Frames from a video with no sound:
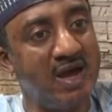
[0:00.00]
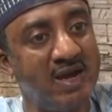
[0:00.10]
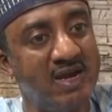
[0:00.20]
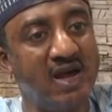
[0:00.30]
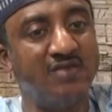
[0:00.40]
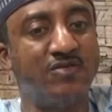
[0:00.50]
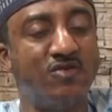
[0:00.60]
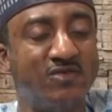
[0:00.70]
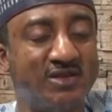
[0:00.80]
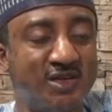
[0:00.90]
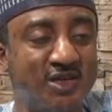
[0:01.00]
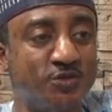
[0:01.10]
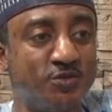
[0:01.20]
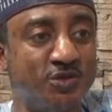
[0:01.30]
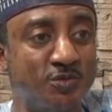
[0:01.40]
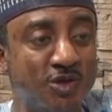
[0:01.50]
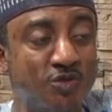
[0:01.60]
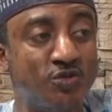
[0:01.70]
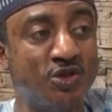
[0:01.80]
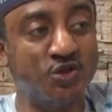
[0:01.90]
And they have an oversight responsibility
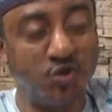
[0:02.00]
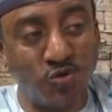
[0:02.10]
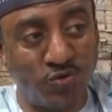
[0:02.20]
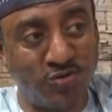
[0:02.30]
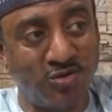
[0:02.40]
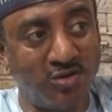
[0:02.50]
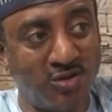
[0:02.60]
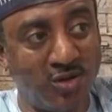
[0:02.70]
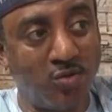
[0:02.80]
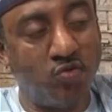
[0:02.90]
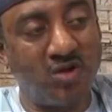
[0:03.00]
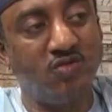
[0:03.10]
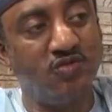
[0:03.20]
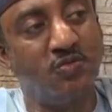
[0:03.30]
to ensure what was